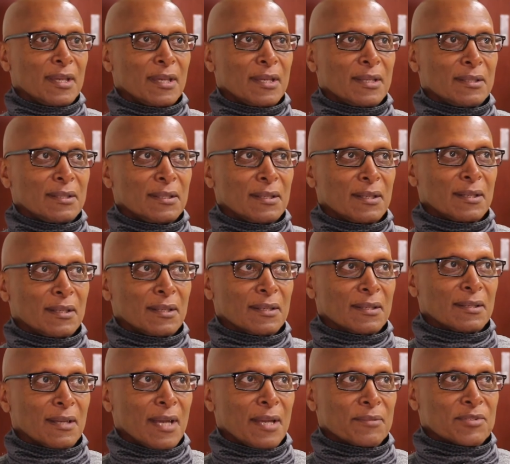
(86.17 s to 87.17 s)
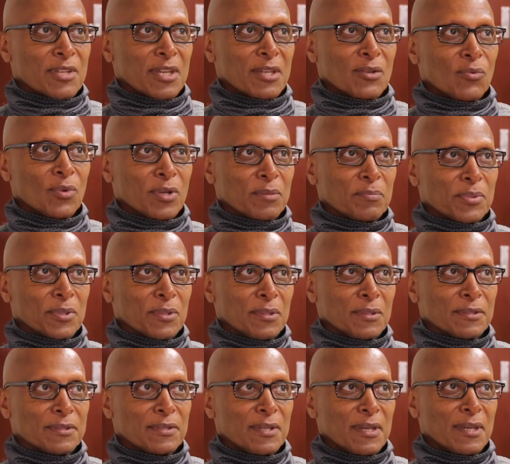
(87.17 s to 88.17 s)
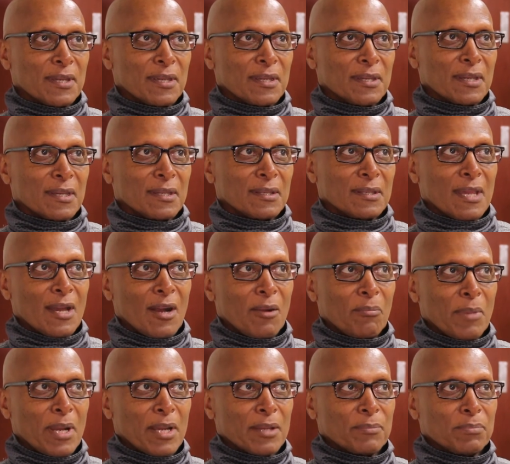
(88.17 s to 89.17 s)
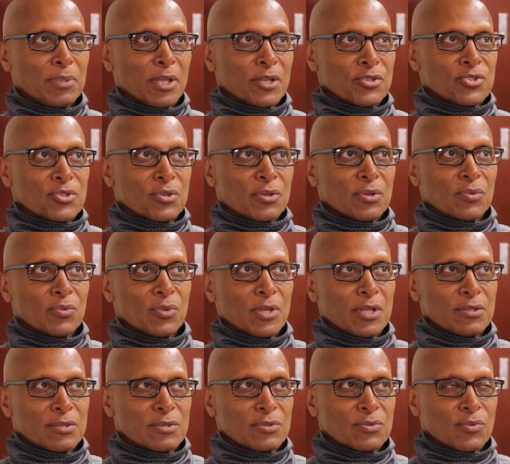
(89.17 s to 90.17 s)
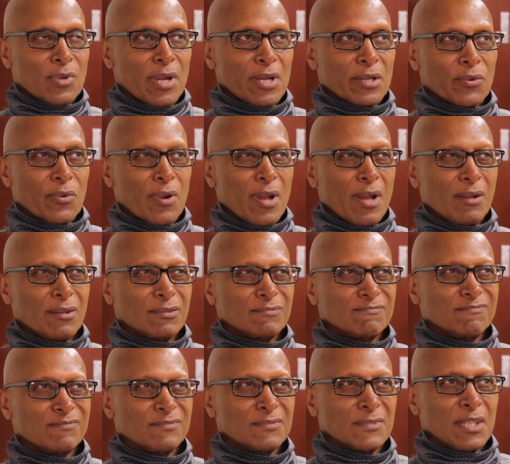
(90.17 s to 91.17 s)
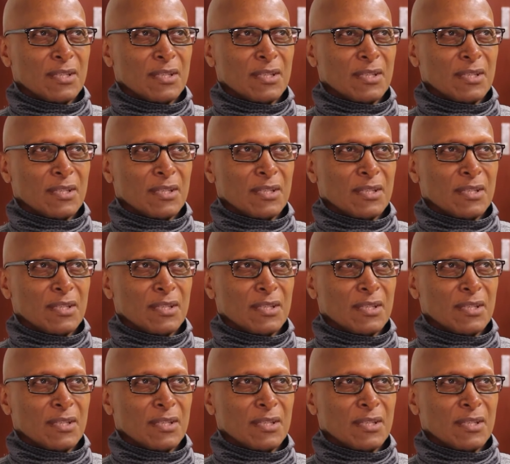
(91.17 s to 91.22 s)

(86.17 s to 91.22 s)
And I take one pill a day, and now my blood sugar runs right around